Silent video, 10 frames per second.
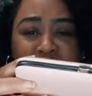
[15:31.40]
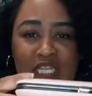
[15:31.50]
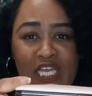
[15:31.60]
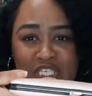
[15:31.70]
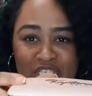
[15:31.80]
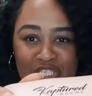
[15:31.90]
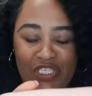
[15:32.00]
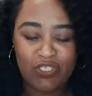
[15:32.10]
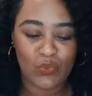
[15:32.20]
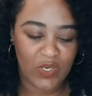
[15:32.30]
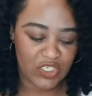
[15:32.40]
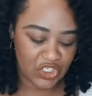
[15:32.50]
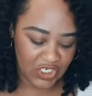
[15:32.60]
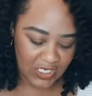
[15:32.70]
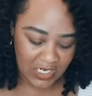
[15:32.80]
clutch
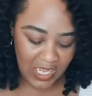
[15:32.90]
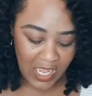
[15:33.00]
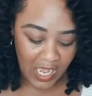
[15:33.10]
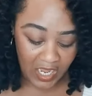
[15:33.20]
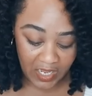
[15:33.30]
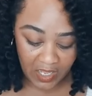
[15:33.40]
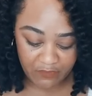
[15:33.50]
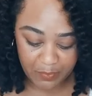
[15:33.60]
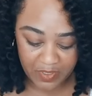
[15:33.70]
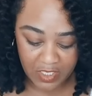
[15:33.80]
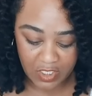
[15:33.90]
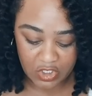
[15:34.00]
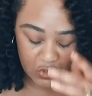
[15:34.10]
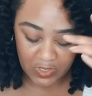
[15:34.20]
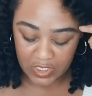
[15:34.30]
situation. I have been
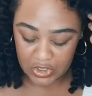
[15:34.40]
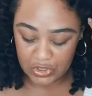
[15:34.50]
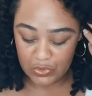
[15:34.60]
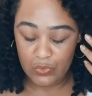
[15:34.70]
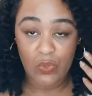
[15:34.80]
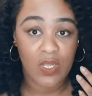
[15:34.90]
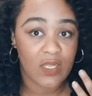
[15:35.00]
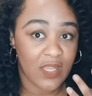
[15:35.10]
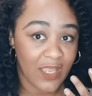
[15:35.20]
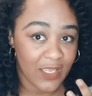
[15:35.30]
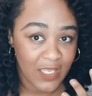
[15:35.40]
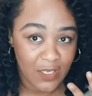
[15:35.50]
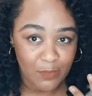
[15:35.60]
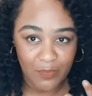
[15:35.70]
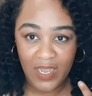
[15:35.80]
trying to like
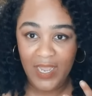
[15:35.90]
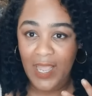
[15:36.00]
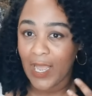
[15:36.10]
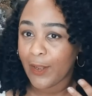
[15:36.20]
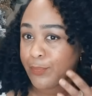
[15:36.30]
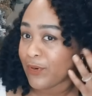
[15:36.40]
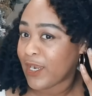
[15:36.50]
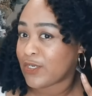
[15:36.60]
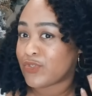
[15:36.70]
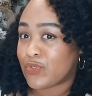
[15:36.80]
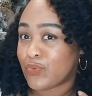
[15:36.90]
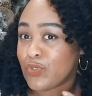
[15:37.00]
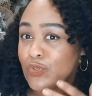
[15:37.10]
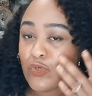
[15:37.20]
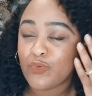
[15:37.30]
keep my eyebrows
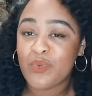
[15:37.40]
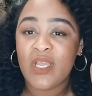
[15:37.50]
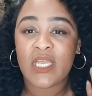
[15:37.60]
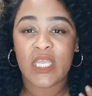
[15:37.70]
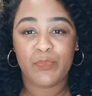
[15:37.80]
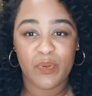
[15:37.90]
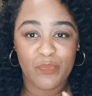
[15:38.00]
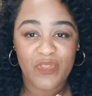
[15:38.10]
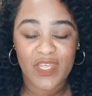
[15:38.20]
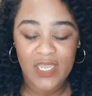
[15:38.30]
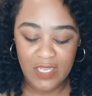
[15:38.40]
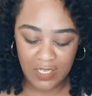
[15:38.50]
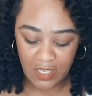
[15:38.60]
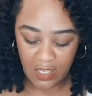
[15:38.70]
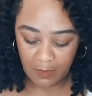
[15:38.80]
groomed, keep them
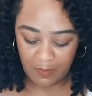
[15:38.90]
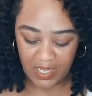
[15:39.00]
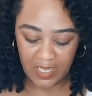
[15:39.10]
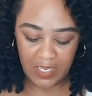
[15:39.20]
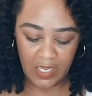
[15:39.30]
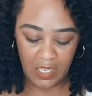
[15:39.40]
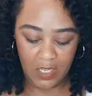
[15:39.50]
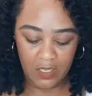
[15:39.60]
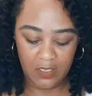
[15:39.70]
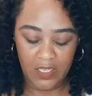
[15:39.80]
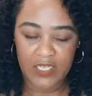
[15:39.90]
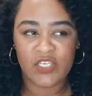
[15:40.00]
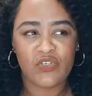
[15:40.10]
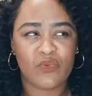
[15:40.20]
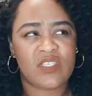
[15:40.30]
thick. My, uh, I
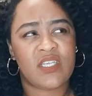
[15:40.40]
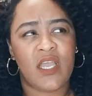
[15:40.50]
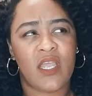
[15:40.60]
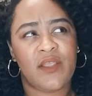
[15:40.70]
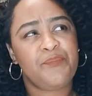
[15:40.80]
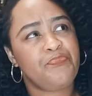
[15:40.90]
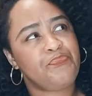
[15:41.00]
guess you would say,